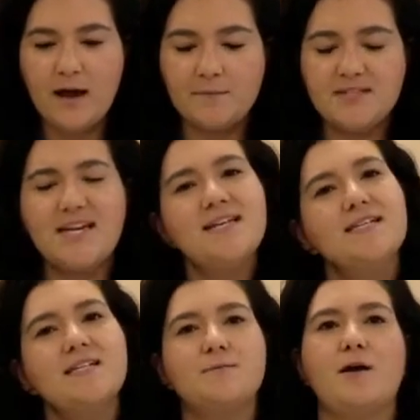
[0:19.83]
Today's
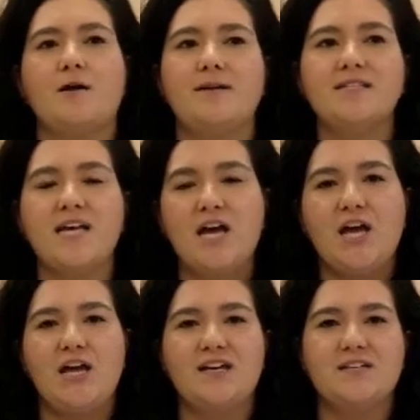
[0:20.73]
experiment
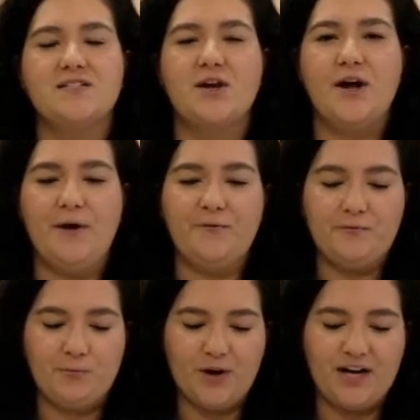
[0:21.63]
is
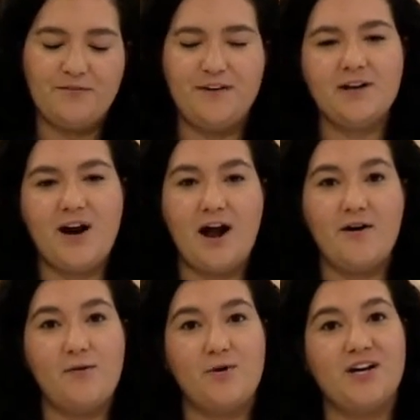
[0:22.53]
we're going to figure
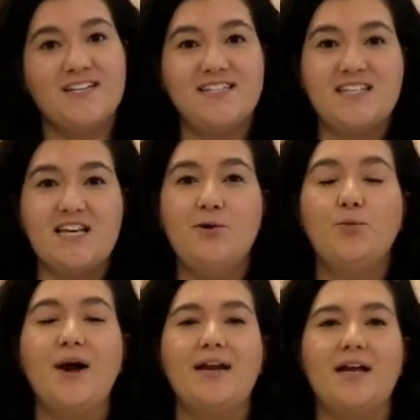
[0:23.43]
out and we're going to see
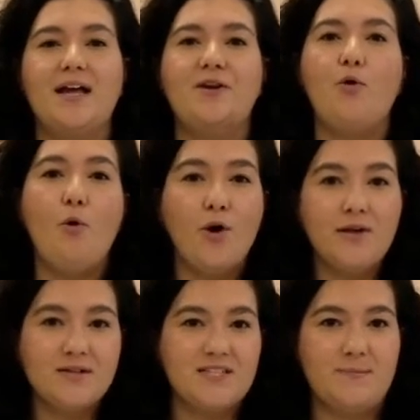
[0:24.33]
what an
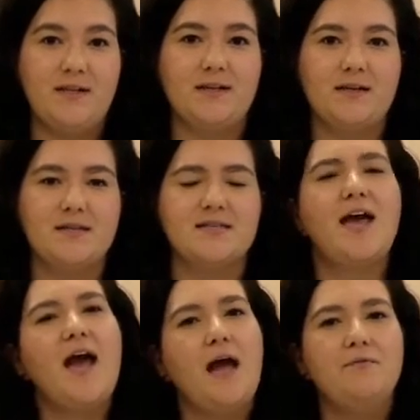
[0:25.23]
oil spill is.
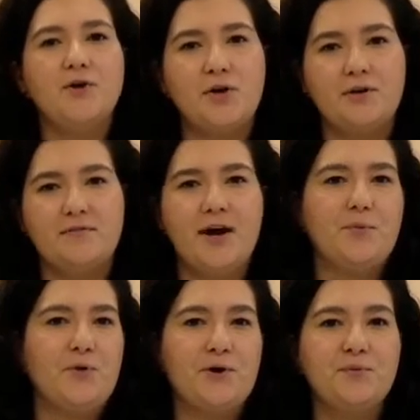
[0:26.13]
Have you heard of
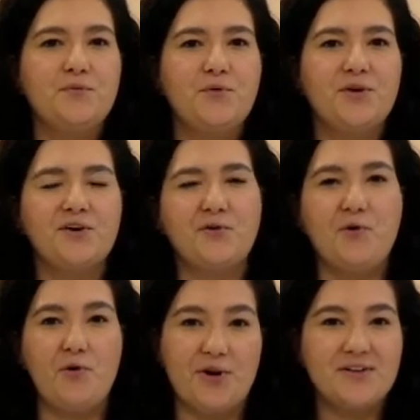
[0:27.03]
that word before?
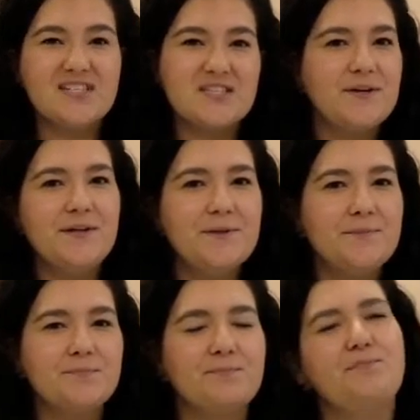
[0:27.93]
Oil
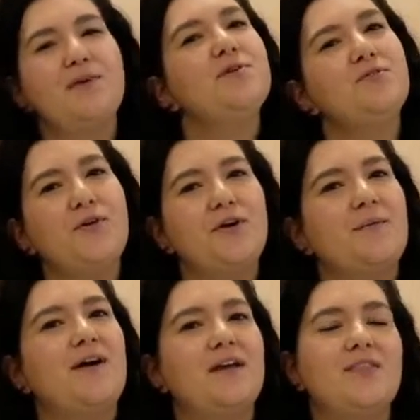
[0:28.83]
spill? Maybe you've heard
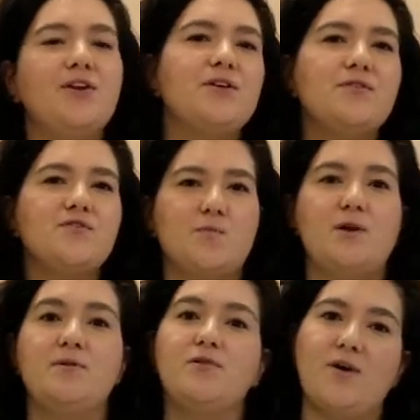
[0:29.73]
about it in the news or
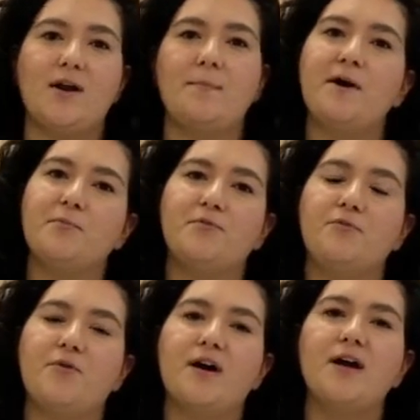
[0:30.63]
maybe you've read about it
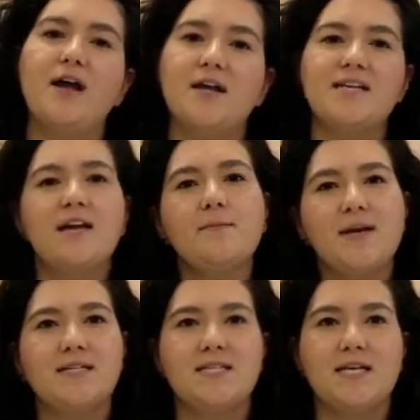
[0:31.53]
before. Take a
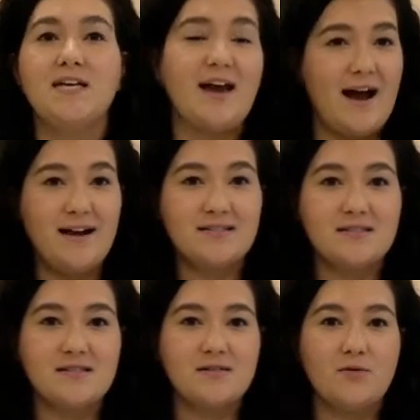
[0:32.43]
minute to
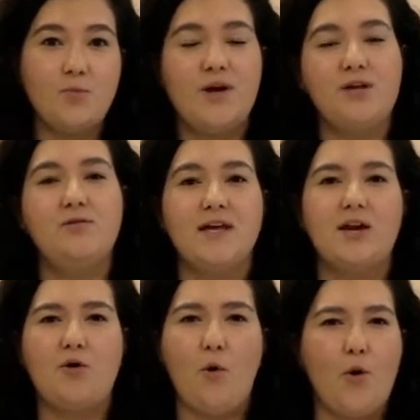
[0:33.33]
guess what you think
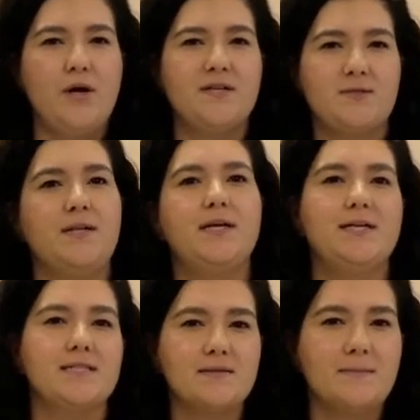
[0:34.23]
an oil spill
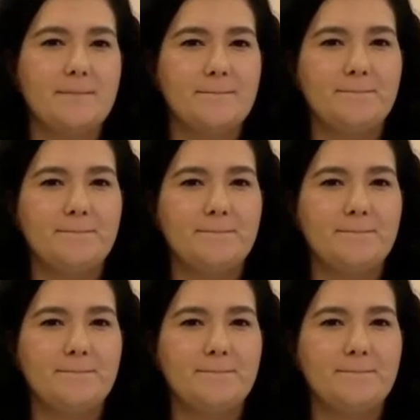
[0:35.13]
is.